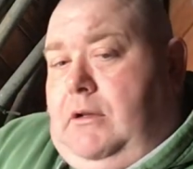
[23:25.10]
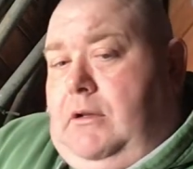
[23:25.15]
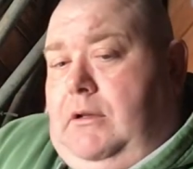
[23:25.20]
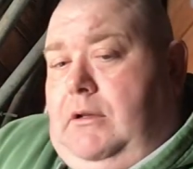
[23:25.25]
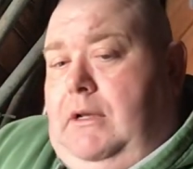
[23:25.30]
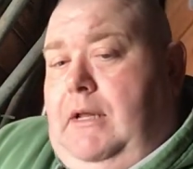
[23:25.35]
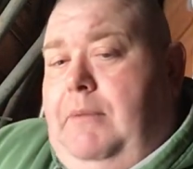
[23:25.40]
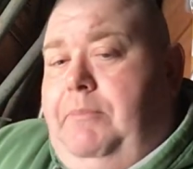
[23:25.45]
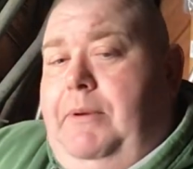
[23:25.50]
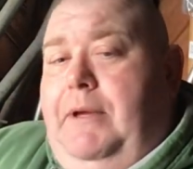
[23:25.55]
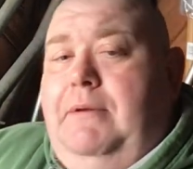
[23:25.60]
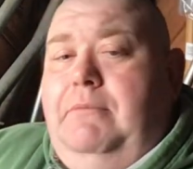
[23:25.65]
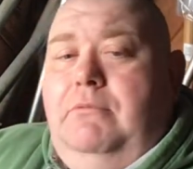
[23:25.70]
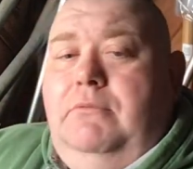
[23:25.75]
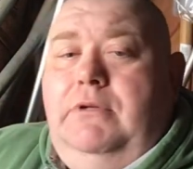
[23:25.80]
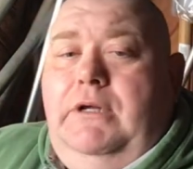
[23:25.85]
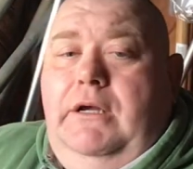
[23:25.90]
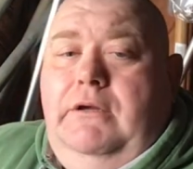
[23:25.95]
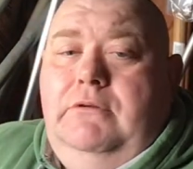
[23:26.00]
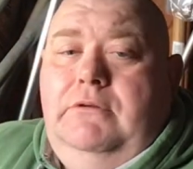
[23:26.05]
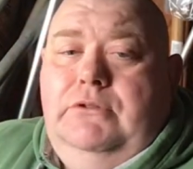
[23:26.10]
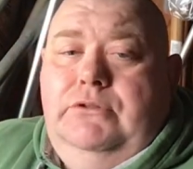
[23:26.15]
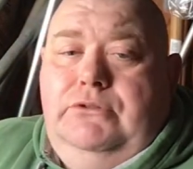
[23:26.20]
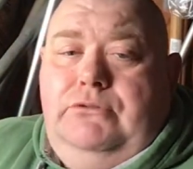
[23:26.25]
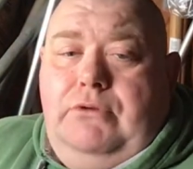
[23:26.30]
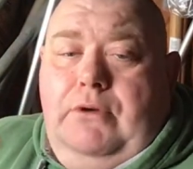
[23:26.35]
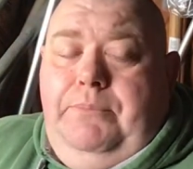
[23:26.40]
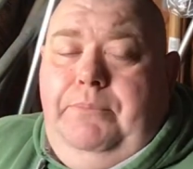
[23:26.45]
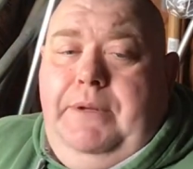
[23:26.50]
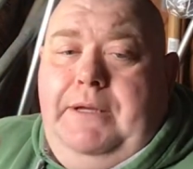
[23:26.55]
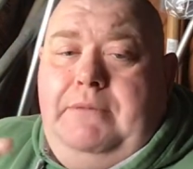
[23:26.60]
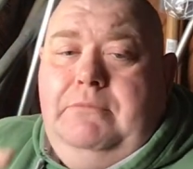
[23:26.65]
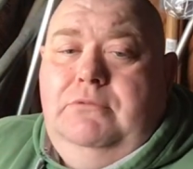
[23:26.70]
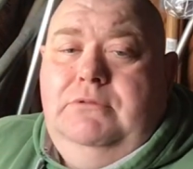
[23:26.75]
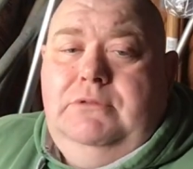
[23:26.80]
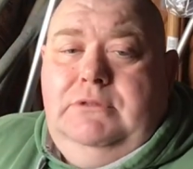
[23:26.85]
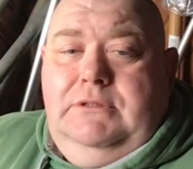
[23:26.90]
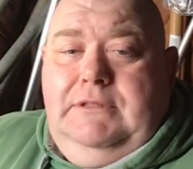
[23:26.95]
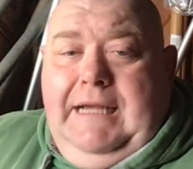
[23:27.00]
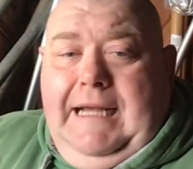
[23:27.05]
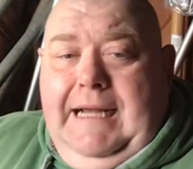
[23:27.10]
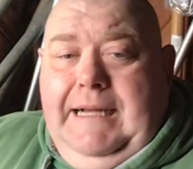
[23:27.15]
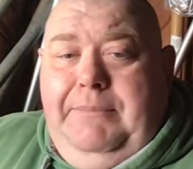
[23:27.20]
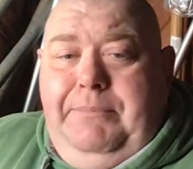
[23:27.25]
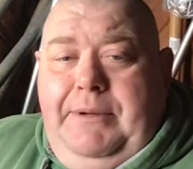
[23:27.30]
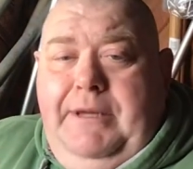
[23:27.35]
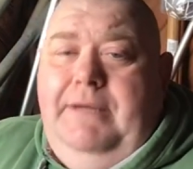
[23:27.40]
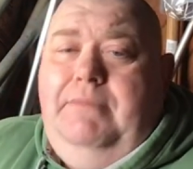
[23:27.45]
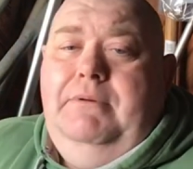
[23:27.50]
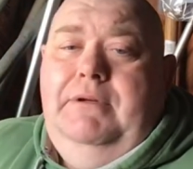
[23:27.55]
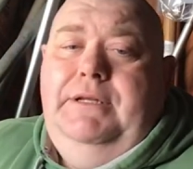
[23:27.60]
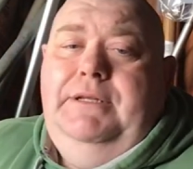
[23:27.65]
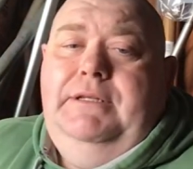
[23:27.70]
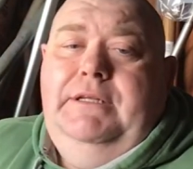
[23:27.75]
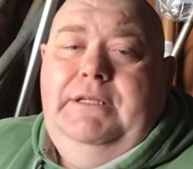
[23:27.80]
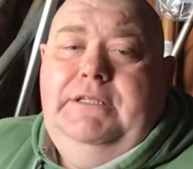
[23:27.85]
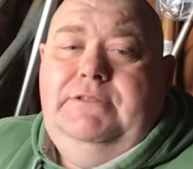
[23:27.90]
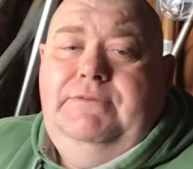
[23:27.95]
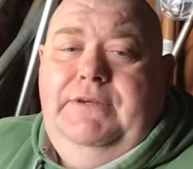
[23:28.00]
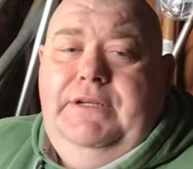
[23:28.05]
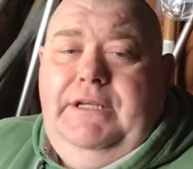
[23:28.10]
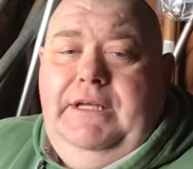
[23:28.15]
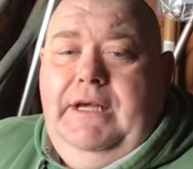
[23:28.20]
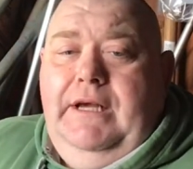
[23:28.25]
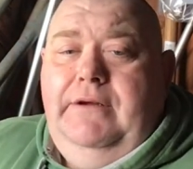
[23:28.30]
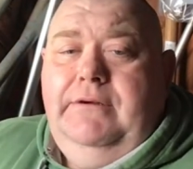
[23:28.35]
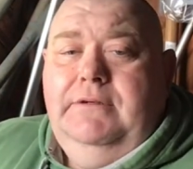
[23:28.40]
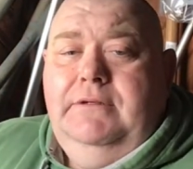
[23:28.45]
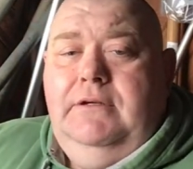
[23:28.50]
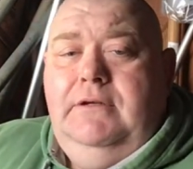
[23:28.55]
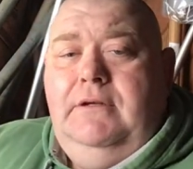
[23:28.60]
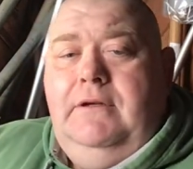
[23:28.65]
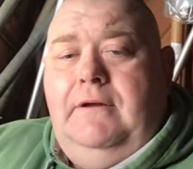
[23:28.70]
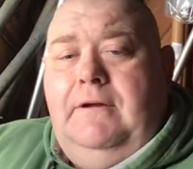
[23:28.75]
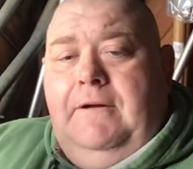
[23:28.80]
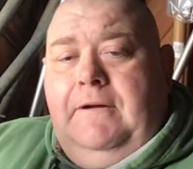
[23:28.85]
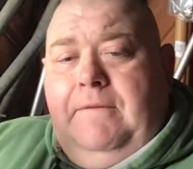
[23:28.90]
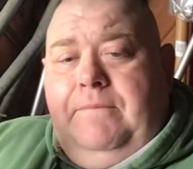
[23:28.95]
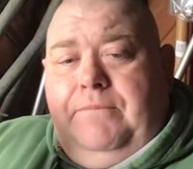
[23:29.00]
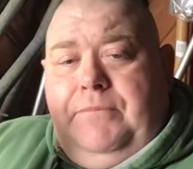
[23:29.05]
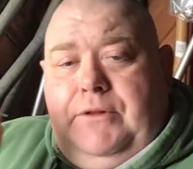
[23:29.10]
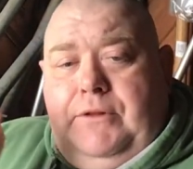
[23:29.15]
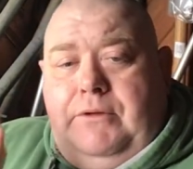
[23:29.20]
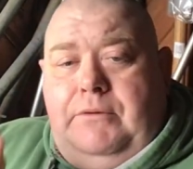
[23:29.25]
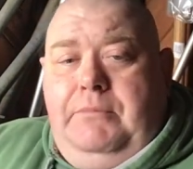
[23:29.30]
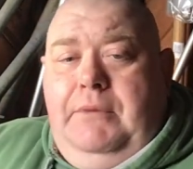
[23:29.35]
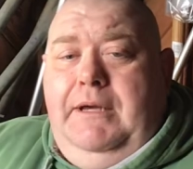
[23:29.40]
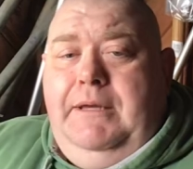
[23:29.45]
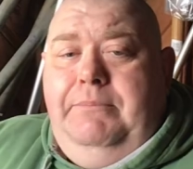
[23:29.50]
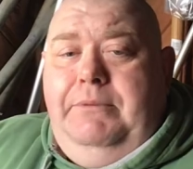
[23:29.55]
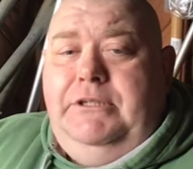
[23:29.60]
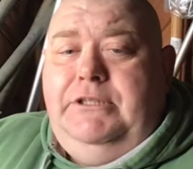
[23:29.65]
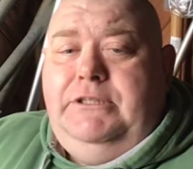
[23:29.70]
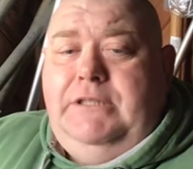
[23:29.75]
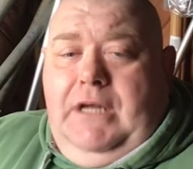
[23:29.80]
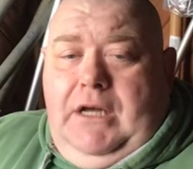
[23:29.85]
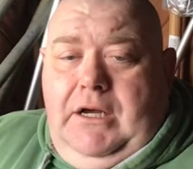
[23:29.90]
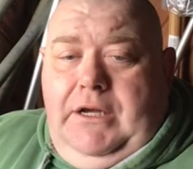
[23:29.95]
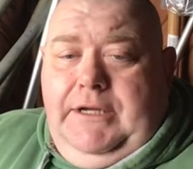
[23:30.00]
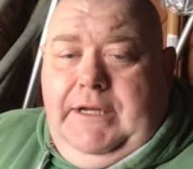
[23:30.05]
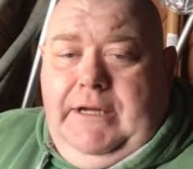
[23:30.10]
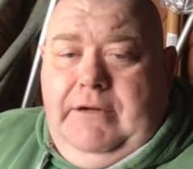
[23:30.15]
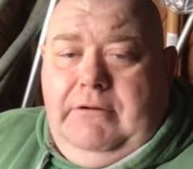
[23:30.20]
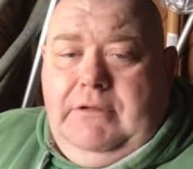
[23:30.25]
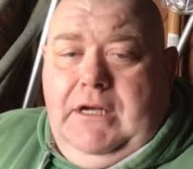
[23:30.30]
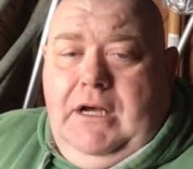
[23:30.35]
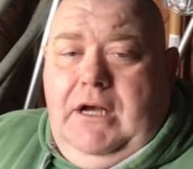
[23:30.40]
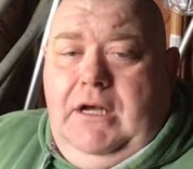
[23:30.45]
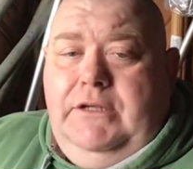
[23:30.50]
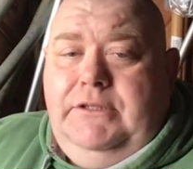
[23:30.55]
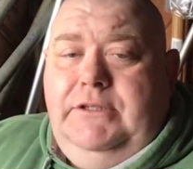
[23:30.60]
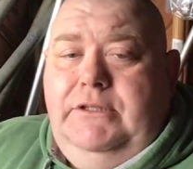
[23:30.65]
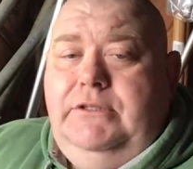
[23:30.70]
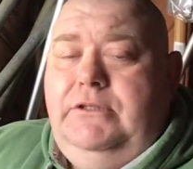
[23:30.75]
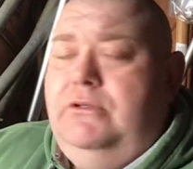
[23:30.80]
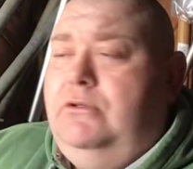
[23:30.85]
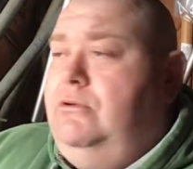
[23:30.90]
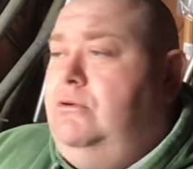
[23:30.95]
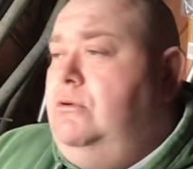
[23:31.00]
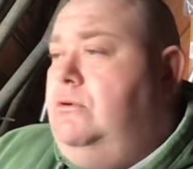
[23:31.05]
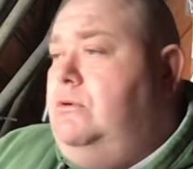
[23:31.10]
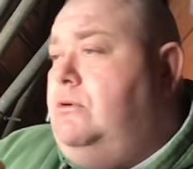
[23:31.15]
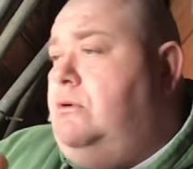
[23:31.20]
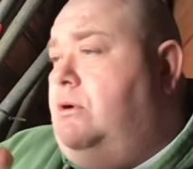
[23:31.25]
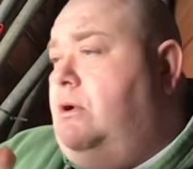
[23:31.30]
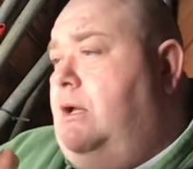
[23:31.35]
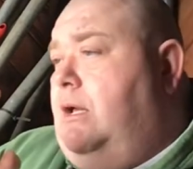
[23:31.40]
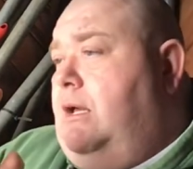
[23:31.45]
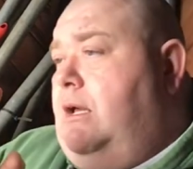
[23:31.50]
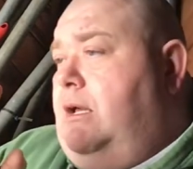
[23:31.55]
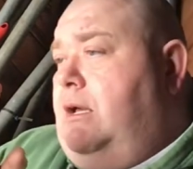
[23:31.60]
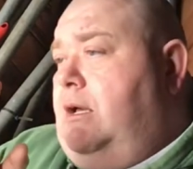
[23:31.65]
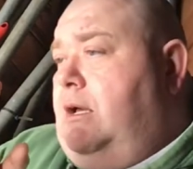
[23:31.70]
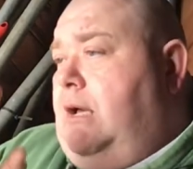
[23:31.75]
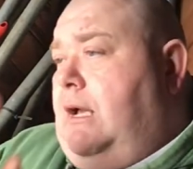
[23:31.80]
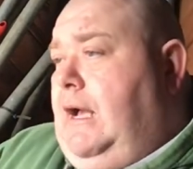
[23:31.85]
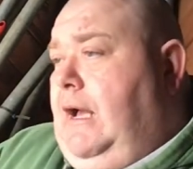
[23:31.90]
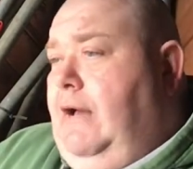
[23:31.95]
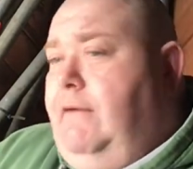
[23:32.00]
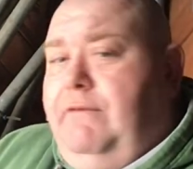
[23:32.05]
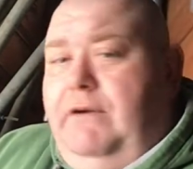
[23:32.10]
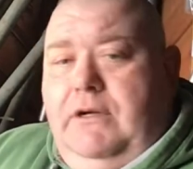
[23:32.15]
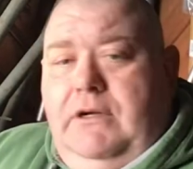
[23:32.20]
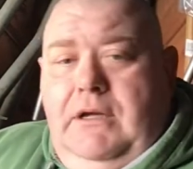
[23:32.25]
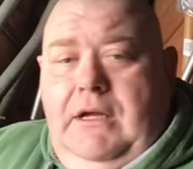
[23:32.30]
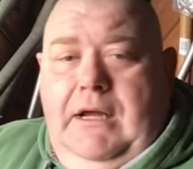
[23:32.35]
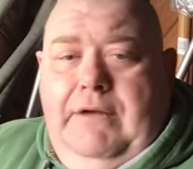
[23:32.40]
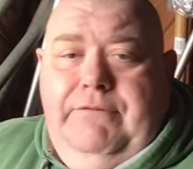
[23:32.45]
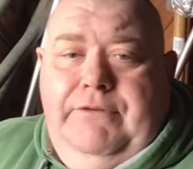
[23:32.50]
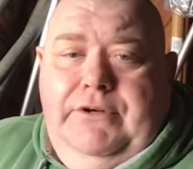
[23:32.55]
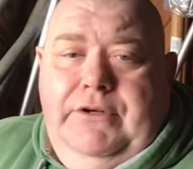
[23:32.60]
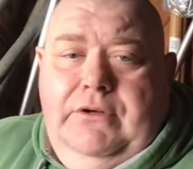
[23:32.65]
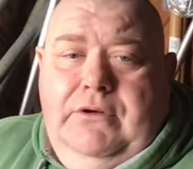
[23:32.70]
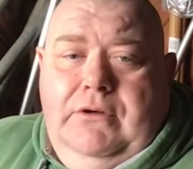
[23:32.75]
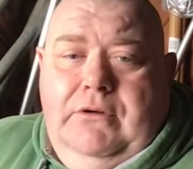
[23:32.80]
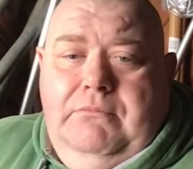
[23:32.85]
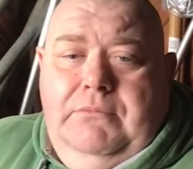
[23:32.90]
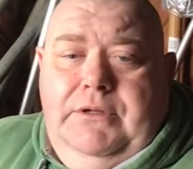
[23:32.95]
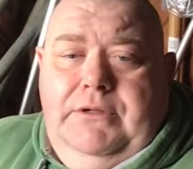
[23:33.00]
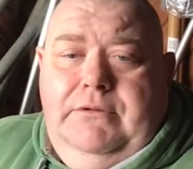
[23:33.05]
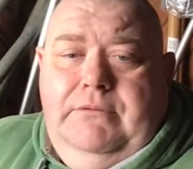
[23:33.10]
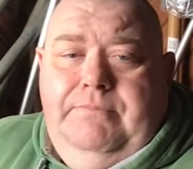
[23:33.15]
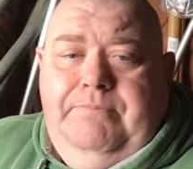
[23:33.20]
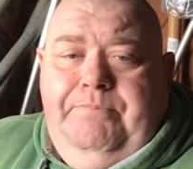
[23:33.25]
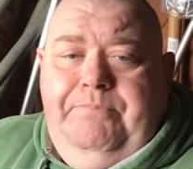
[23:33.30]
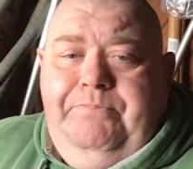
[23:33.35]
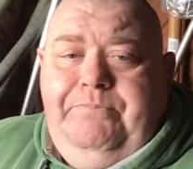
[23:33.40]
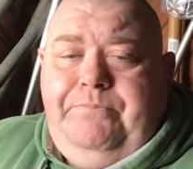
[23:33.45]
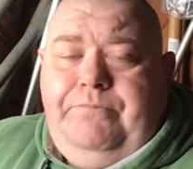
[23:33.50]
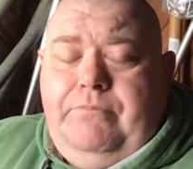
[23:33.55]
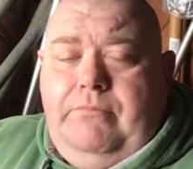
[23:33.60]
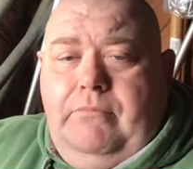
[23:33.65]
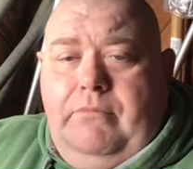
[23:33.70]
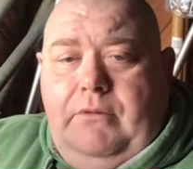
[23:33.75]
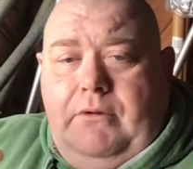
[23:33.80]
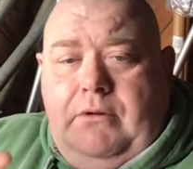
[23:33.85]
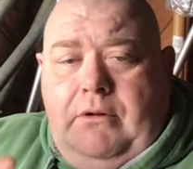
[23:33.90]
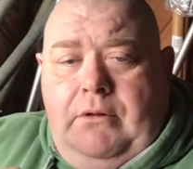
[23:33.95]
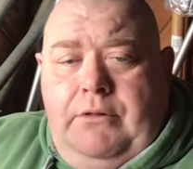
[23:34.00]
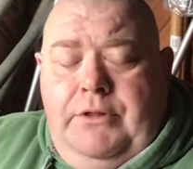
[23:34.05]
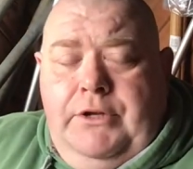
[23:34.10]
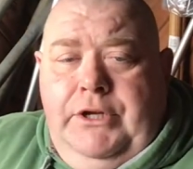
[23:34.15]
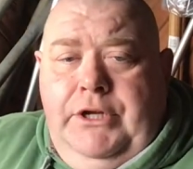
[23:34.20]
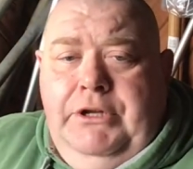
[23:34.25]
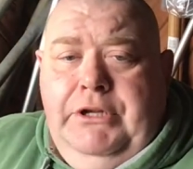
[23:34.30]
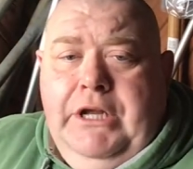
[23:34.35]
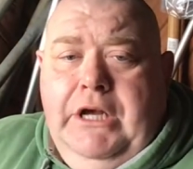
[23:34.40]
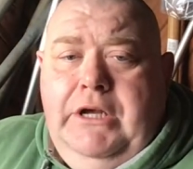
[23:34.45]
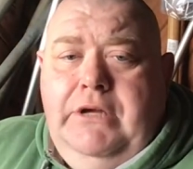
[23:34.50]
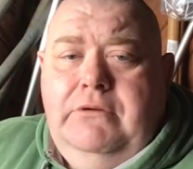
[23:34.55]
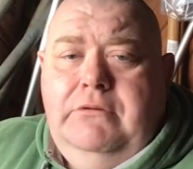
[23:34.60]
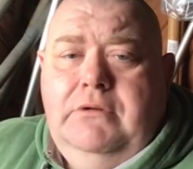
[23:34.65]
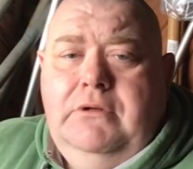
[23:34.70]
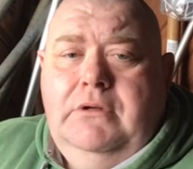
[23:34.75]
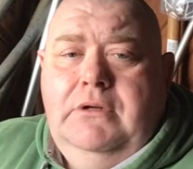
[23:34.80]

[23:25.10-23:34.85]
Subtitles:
Let people know, tag people in this video that are maybe starting out gardening or have an allotment that you know.